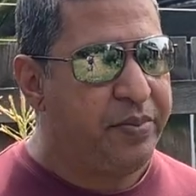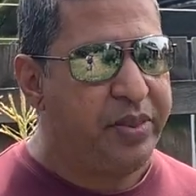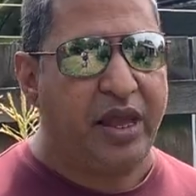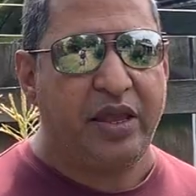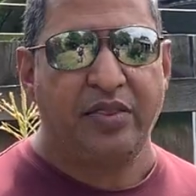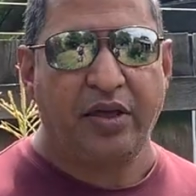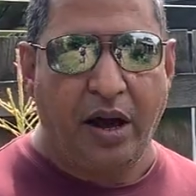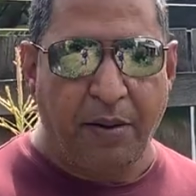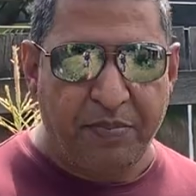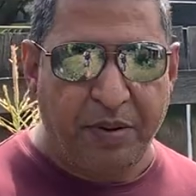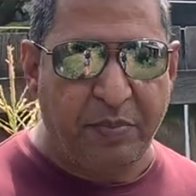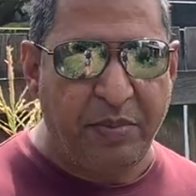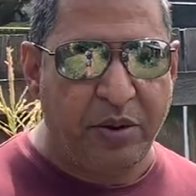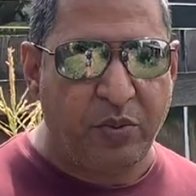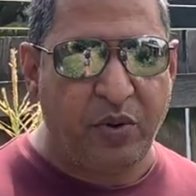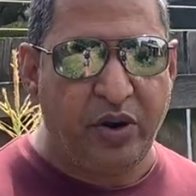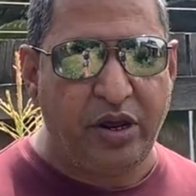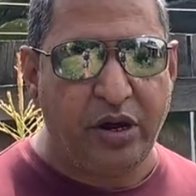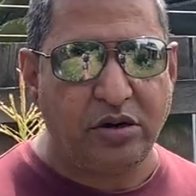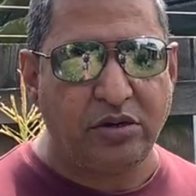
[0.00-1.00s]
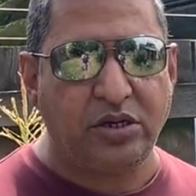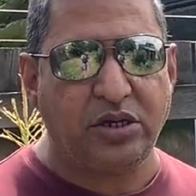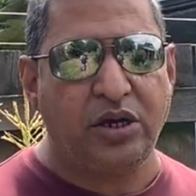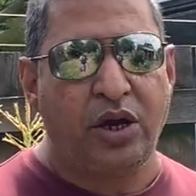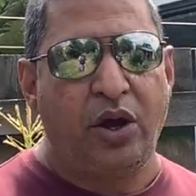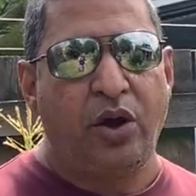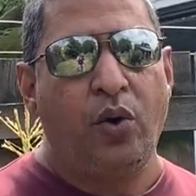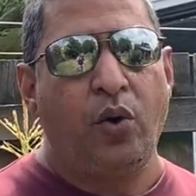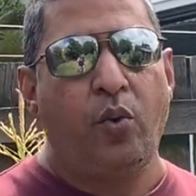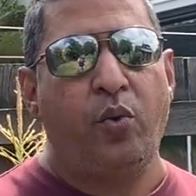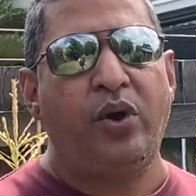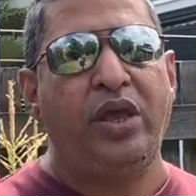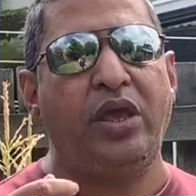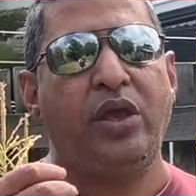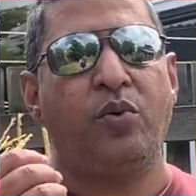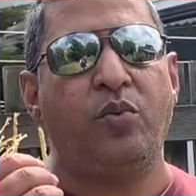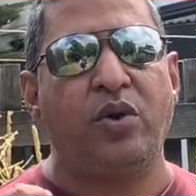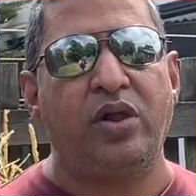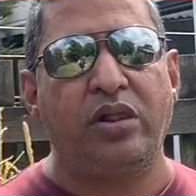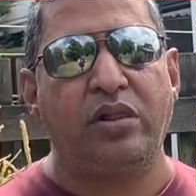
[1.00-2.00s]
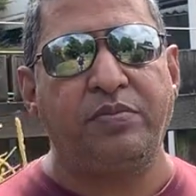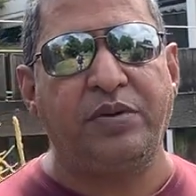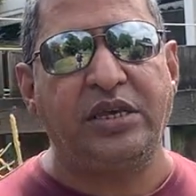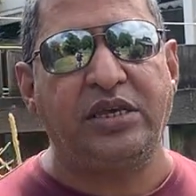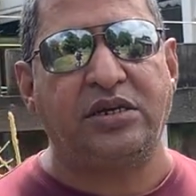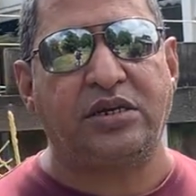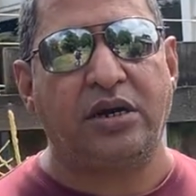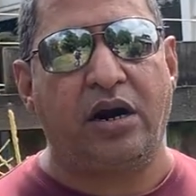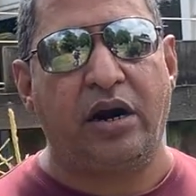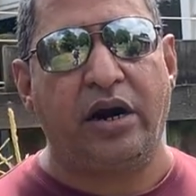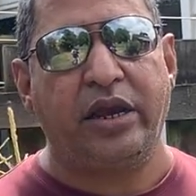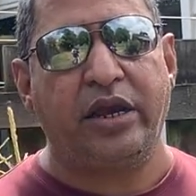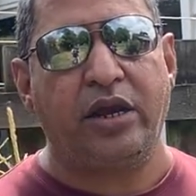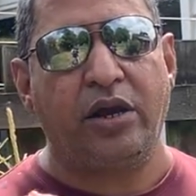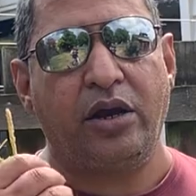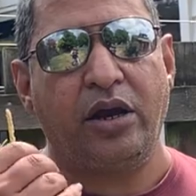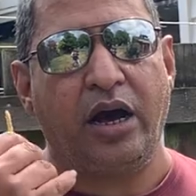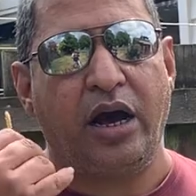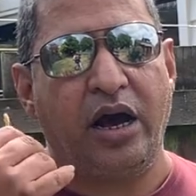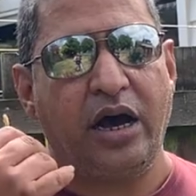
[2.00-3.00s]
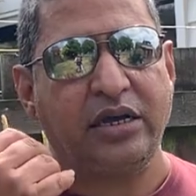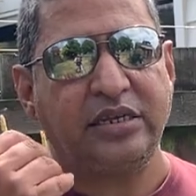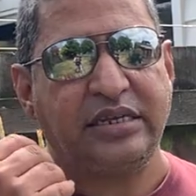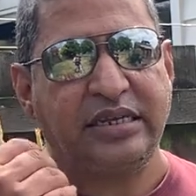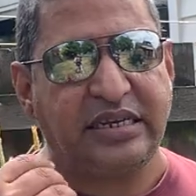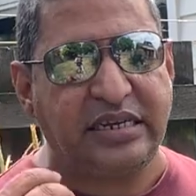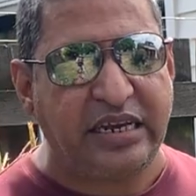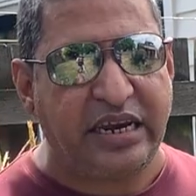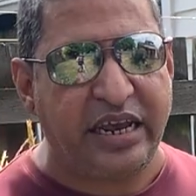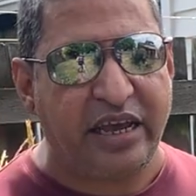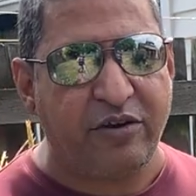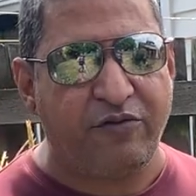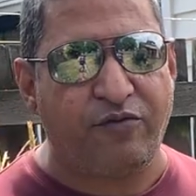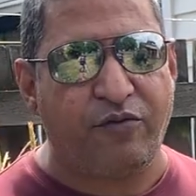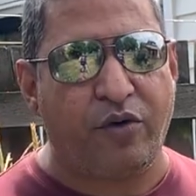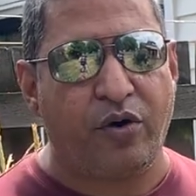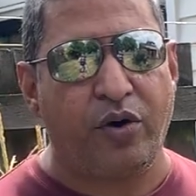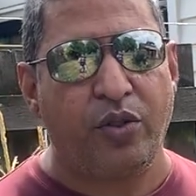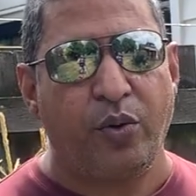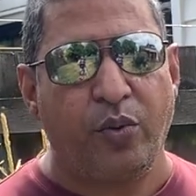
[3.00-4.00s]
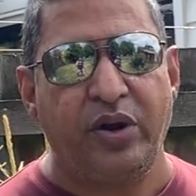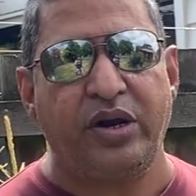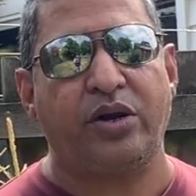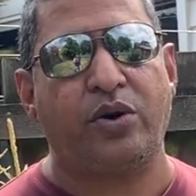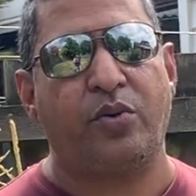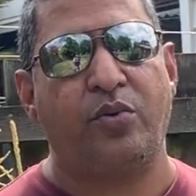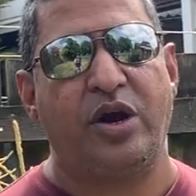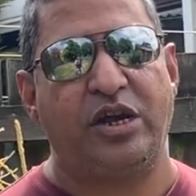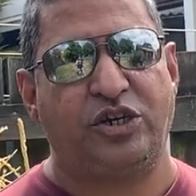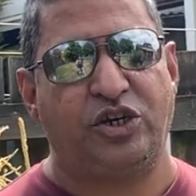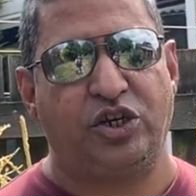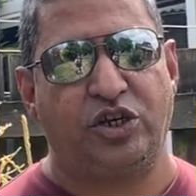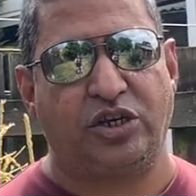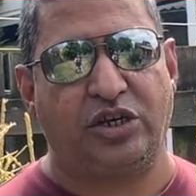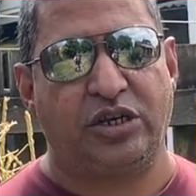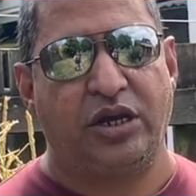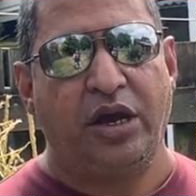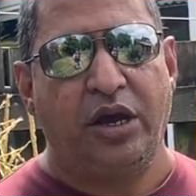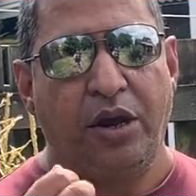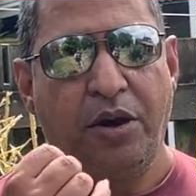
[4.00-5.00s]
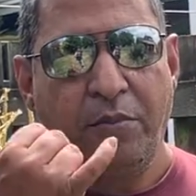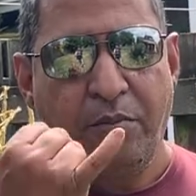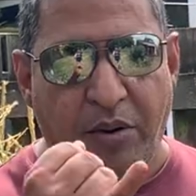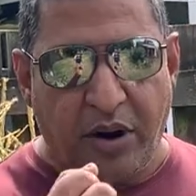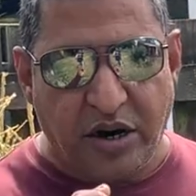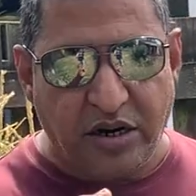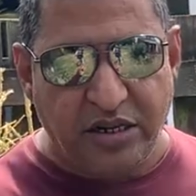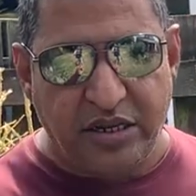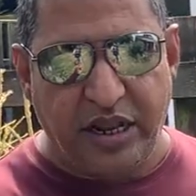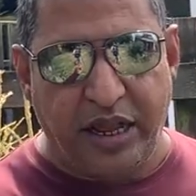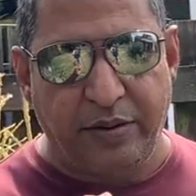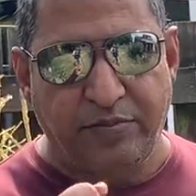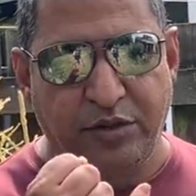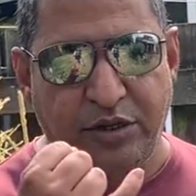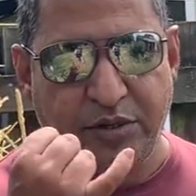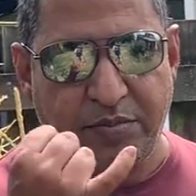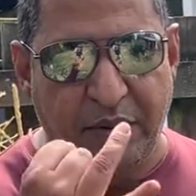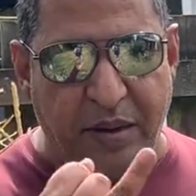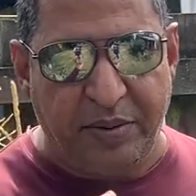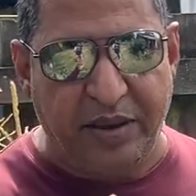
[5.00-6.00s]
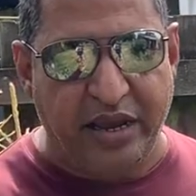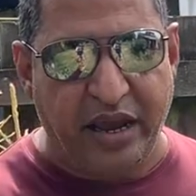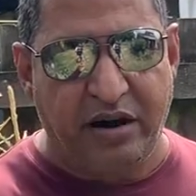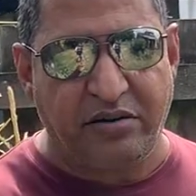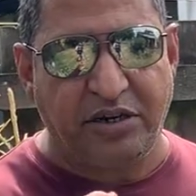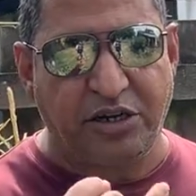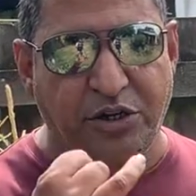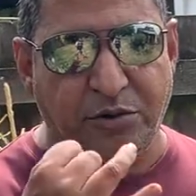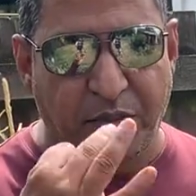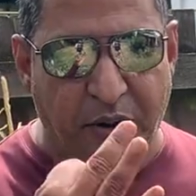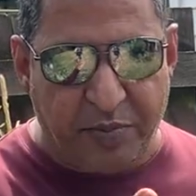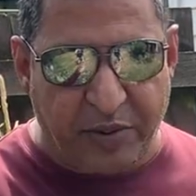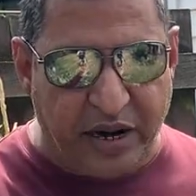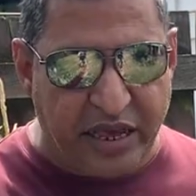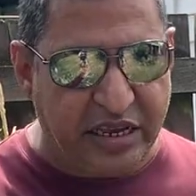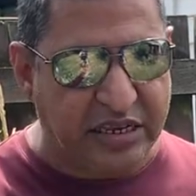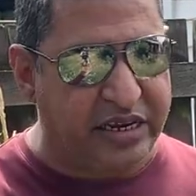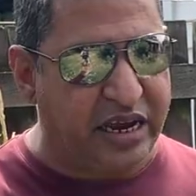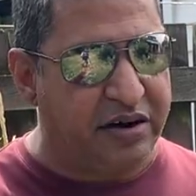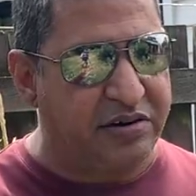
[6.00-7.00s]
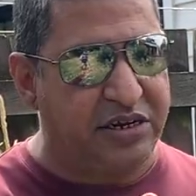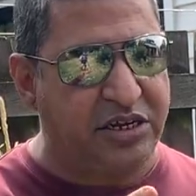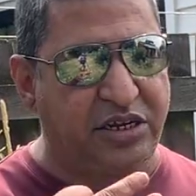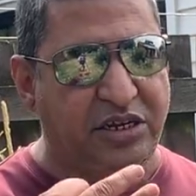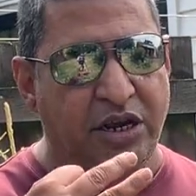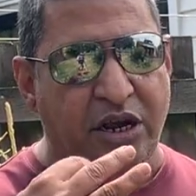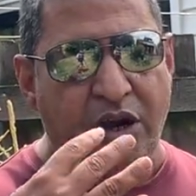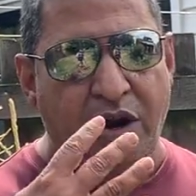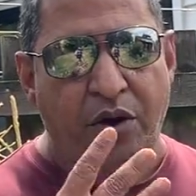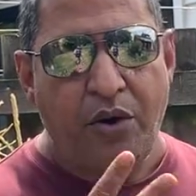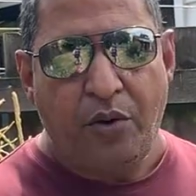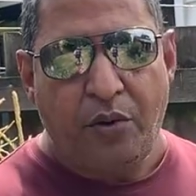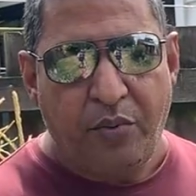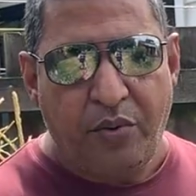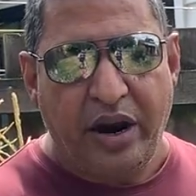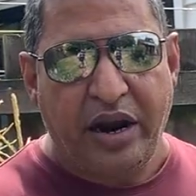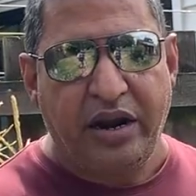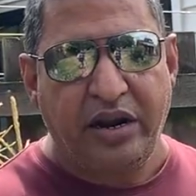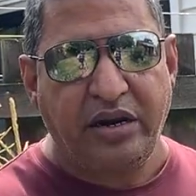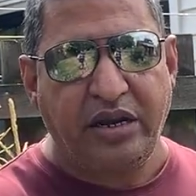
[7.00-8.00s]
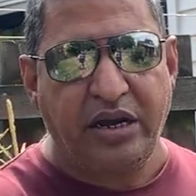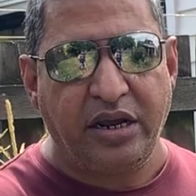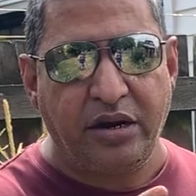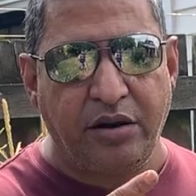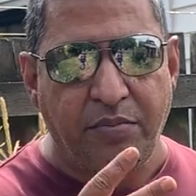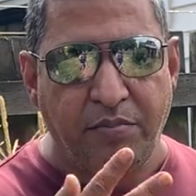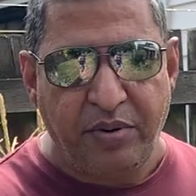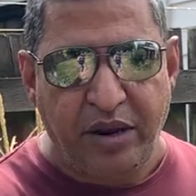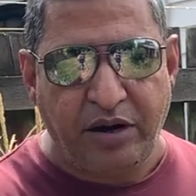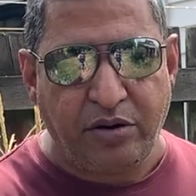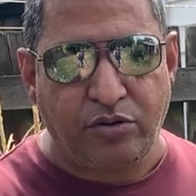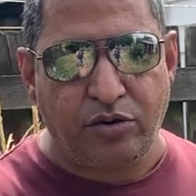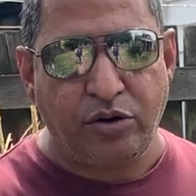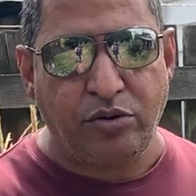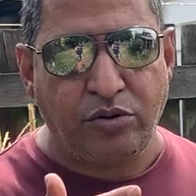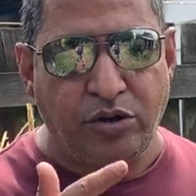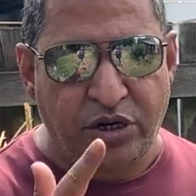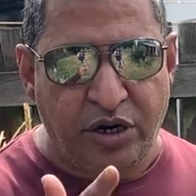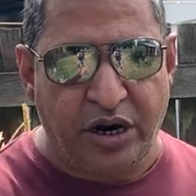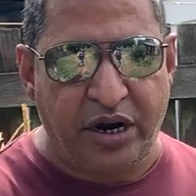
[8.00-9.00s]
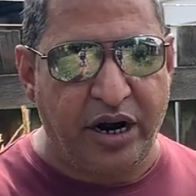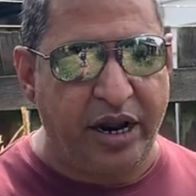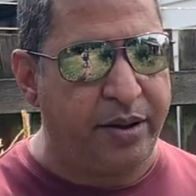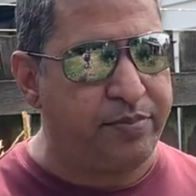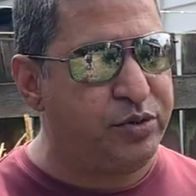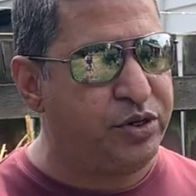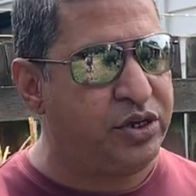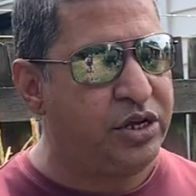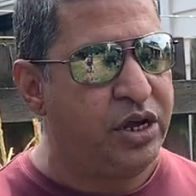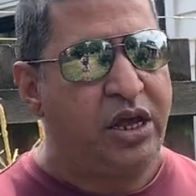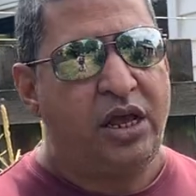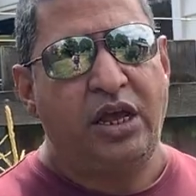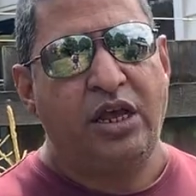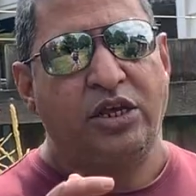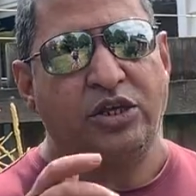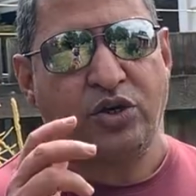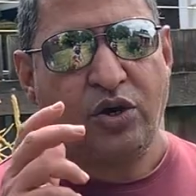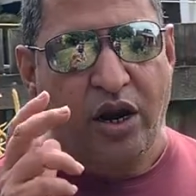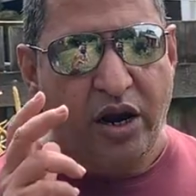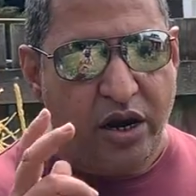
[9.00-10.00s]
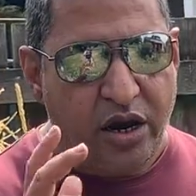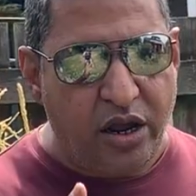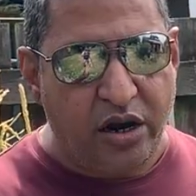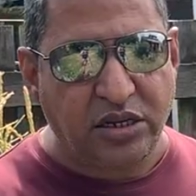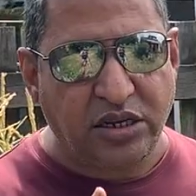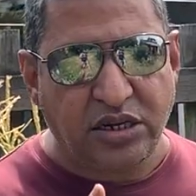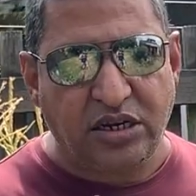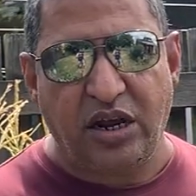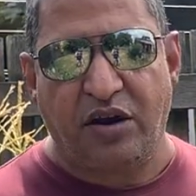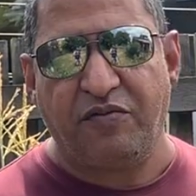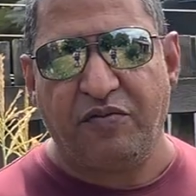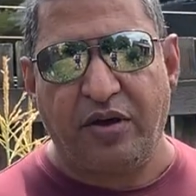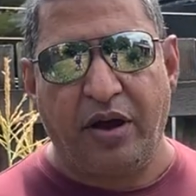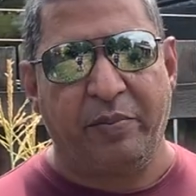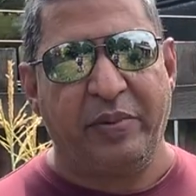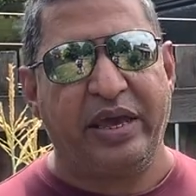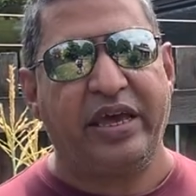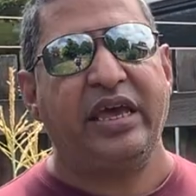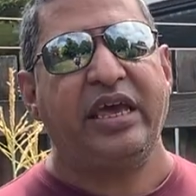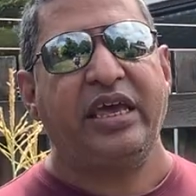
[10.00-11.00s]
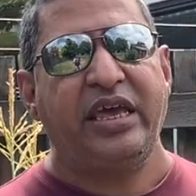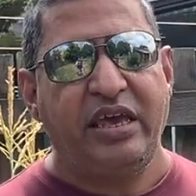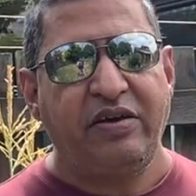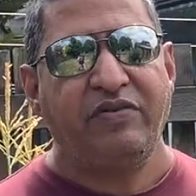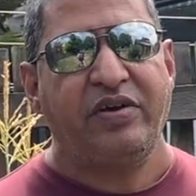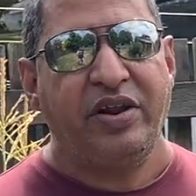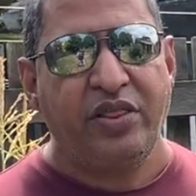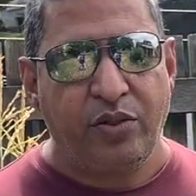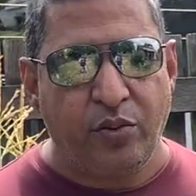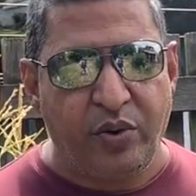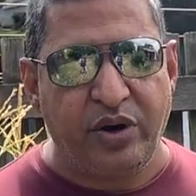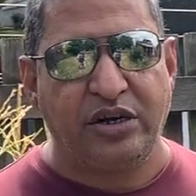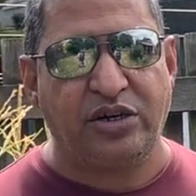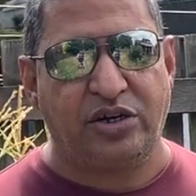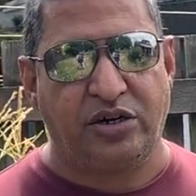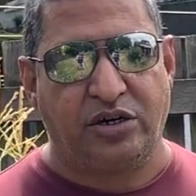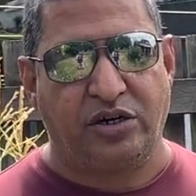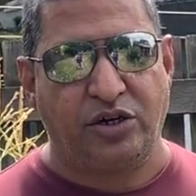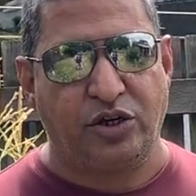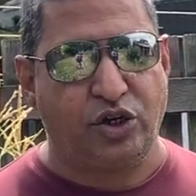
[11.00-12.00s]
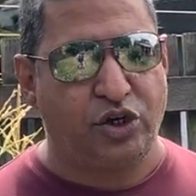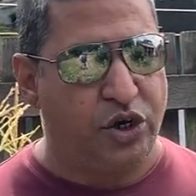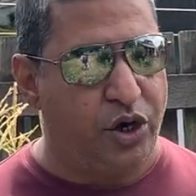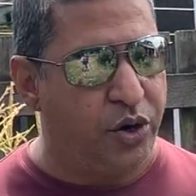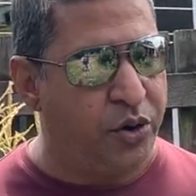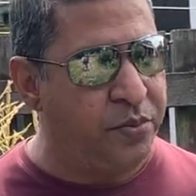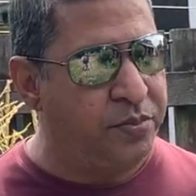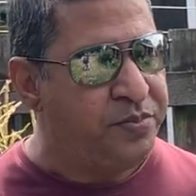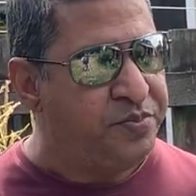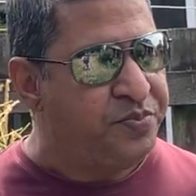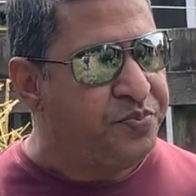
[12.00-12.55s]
in the upcoming videos, we will be starting seeding for the winter veggies. Parsnips, baby carrots, purple haze carrots, red onion, beetroot, turnips. So a lot of stuff coming even in the winter. So